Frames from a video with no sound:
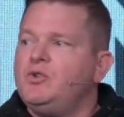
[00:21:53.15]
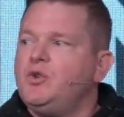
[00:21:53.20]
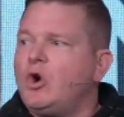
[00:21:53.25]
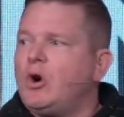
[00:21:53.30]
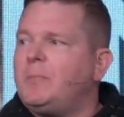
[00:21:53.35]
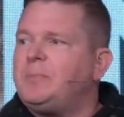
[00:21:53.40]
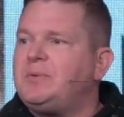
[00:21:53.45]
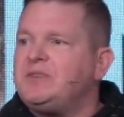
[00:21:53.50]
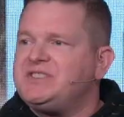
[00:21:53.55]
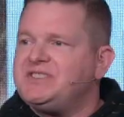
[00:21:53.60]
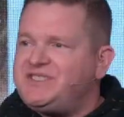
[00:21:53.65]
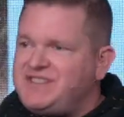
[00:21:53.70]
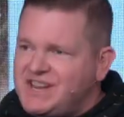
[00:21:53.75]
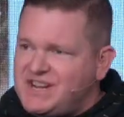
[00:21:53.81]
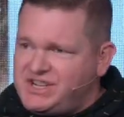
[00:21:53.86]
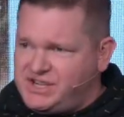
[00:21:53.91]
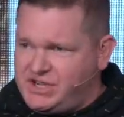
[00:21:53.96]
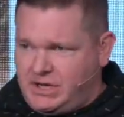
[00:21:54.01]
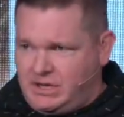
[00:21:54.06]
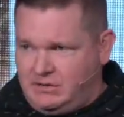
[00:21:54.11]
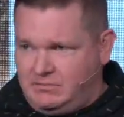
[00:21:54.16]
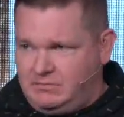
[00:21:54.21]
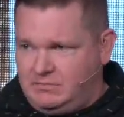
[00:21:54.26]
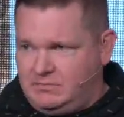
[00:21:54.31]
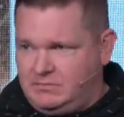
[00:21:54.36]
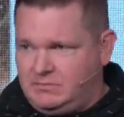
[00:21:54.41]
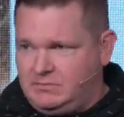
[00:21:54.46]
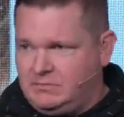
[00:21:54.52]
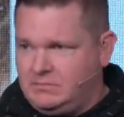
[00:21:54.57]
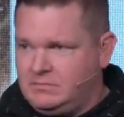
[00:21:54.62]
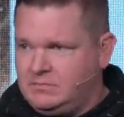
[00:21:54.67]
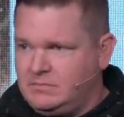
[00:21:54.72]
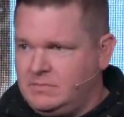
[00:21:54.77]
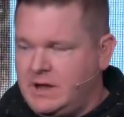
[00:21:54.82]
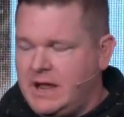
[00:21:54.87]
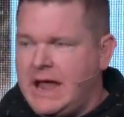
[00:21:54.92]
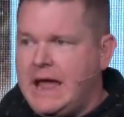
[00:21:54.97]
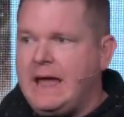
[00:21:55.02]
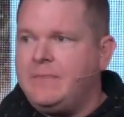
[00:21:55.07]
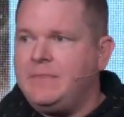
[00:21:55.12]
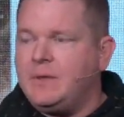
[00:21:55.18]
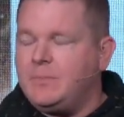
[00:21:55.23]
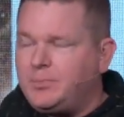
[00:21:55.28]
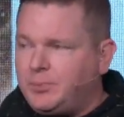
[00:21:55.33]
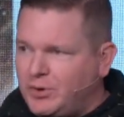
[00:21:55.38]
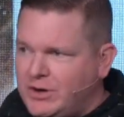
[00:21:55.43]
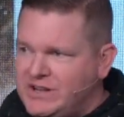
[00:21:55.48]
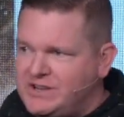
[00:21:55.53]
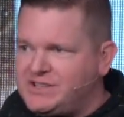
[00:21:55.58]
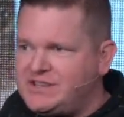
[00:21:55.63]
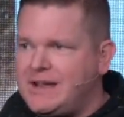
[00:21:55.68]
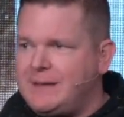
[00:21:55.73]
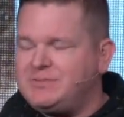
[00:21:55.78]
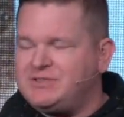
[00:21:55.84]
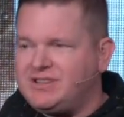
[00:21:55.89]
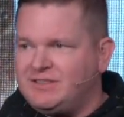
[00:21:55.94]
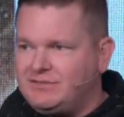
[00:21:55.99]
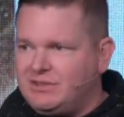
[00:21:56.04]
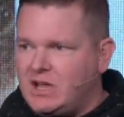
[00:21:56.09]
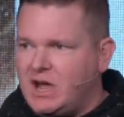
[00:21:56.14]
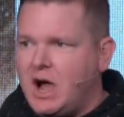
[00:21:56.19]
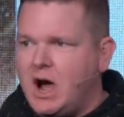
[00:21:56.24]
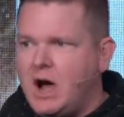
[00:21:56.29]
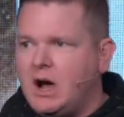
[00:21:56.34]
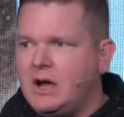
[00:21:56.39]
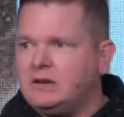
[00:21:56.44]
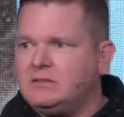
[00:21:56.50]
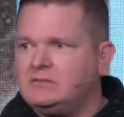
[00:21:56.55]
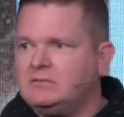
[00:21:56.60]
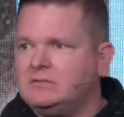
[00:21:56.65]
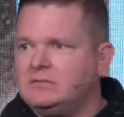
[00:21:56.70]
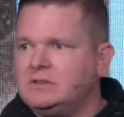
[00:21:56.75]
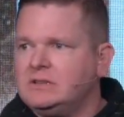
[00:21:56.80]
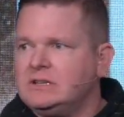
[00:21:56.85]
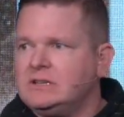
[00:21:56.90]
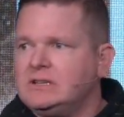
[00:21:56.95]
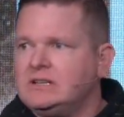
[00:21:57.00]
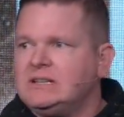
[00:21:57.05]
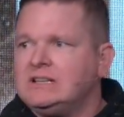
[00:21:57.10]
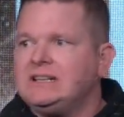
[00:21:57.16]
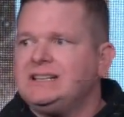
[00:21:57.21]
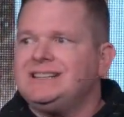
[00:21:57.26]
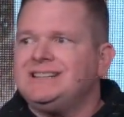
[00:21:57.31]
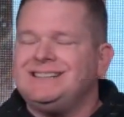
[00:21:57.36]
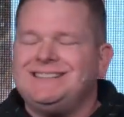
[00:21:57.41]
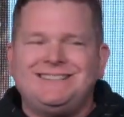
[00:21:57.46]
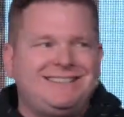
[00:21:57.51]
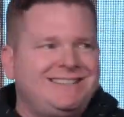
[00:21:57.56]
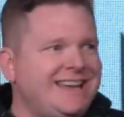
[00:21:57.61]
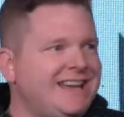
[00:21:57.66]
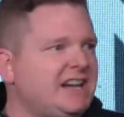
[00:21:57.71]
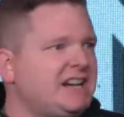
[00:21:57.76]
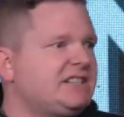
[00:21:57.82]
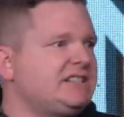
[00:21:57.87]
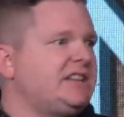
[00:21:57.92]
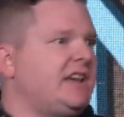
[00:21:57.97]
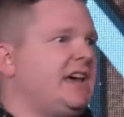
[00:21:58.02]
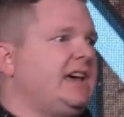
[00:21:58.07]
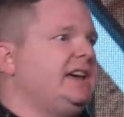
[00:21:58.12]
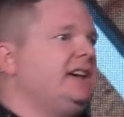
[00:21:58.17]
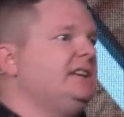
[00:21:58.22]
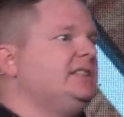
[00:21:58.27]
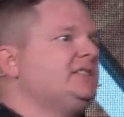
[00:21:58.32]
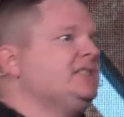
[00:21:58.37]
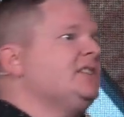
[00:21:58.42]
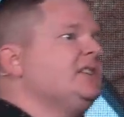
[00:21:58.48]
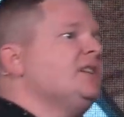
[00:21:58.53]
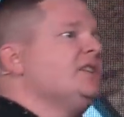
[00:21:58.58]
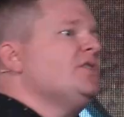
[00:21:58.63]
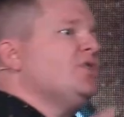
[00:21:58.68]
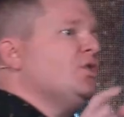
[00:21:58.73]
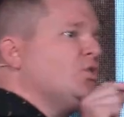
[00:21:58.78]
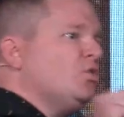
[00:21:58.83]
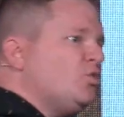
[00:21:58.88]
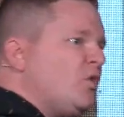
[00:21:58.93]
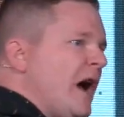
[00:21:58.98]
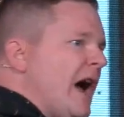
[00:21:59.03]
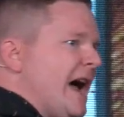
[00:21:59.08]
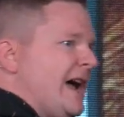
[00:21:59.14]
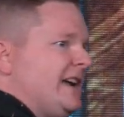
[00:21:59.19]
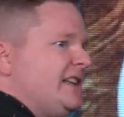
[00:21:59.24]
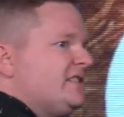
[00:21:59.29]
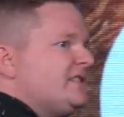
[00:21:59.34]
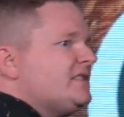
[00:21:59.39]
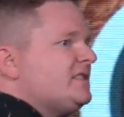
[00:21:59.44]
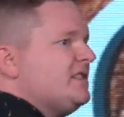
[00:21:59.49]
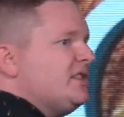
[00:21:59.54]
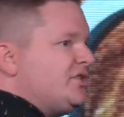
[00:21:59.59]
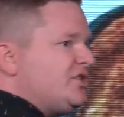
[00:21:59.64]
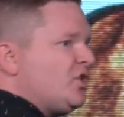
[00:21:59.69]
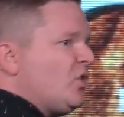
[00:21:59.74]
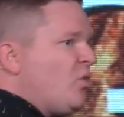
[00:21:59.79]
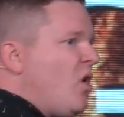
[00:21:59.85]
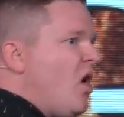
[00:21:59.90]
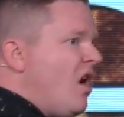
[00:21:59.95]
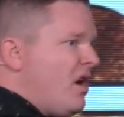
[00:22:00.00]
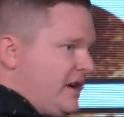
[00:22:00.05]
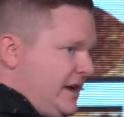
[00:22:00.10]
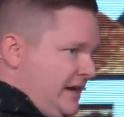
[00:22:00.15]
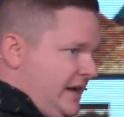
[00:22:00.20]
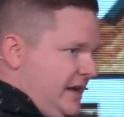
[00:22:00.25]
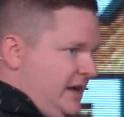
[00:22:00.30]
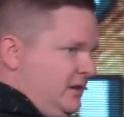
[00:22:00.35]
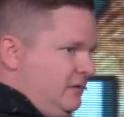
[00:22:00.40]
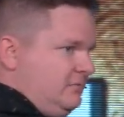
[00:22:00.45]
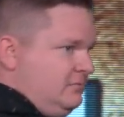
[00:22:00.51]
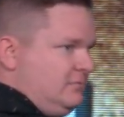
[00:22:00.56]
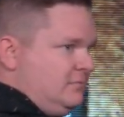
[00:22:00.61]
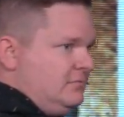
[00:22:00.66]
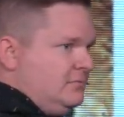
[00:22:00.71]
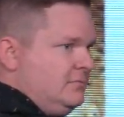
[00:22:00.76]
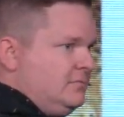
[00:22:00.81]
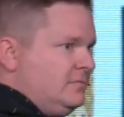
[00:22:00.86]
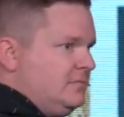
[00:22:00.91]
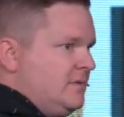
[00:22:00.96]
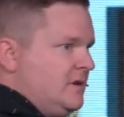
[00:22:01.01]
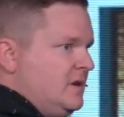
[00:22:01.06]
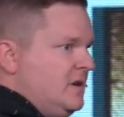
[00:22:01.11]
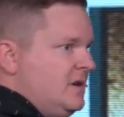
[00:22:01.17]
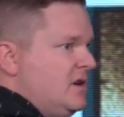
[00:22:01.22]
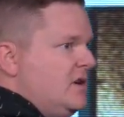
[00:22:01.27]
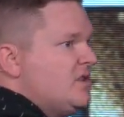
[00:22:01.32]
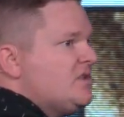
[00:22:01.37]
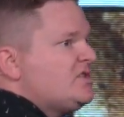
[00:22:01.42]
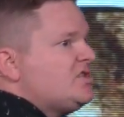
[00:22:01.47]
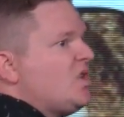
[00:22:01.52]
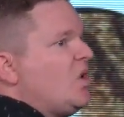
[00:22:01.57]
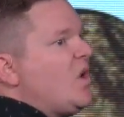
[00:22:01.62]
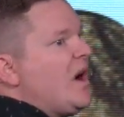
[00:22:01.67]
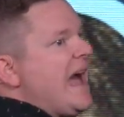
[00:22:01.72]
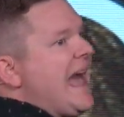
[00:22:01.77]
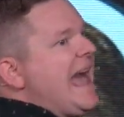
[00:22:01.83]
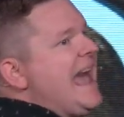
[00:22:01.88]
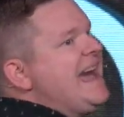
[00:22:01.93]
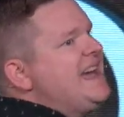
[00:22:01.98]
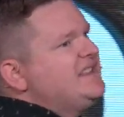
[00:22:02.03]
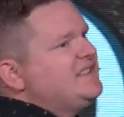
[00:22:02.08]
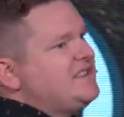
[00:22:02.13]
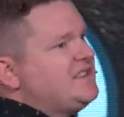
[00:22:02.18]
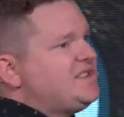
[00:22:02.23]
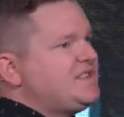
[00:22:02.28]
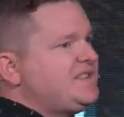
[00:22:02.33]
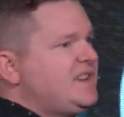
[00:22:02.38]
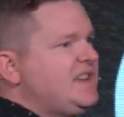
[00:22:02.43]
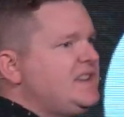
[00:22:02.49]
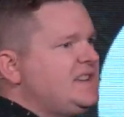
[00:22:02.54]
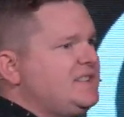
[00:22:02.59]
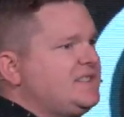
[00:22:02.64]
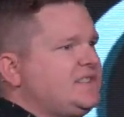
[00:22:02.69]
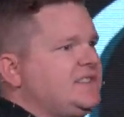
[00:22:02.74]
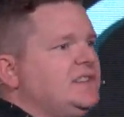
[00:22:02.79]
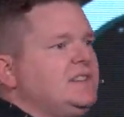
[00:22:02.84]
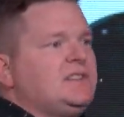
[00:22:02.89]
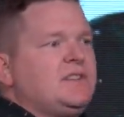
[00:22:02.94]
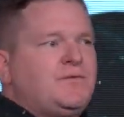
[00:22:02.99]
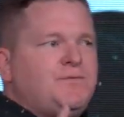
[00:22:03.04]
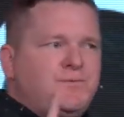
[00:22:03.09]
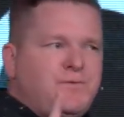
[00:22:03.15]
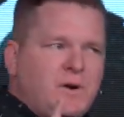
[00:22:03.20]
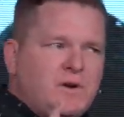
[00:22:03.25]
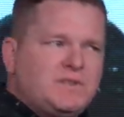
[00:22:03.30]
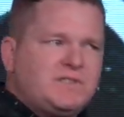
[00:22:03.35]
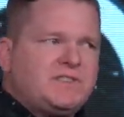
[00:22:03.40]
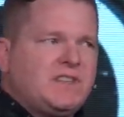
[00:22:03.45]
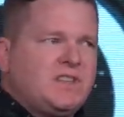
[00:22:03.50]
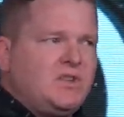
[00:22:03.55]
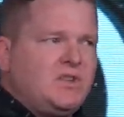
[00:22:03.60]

your position and the precepts of God dictate the rights that you're walking in. So as a citizen, the first